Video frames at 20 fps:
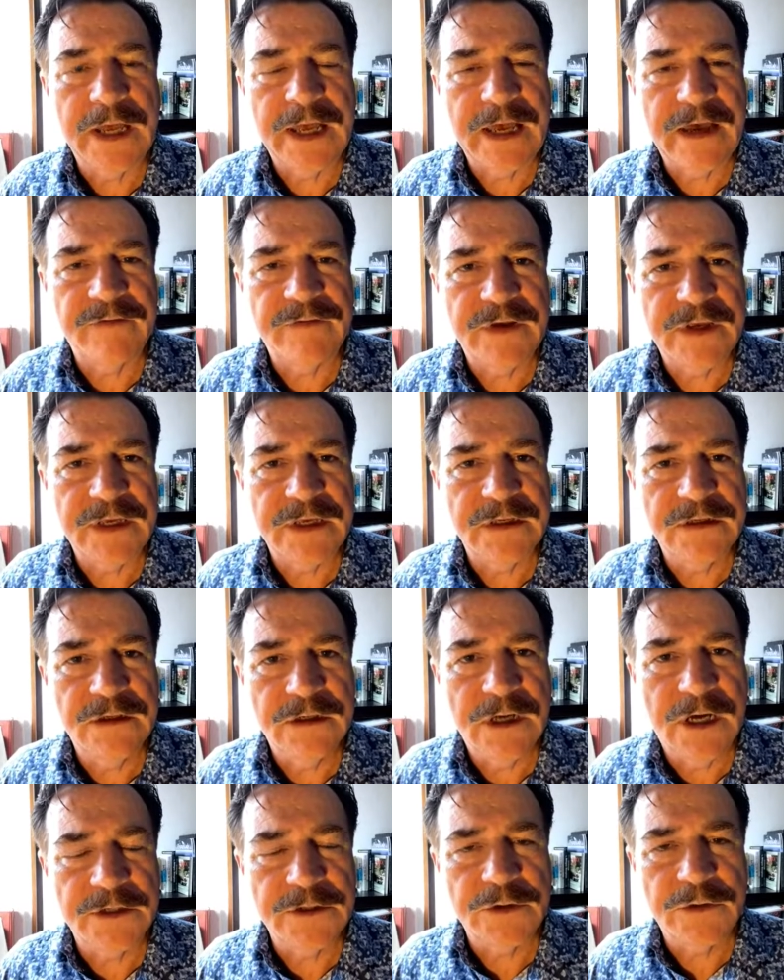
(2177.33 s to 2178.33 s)
have a
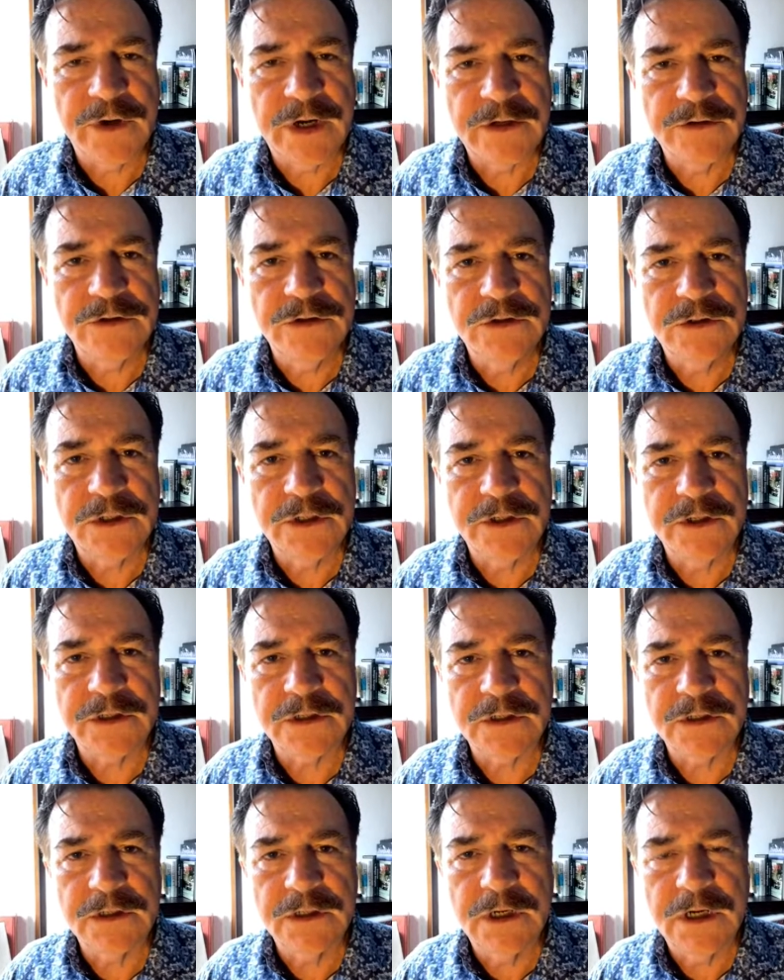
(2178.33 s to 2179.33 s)
underground nuclear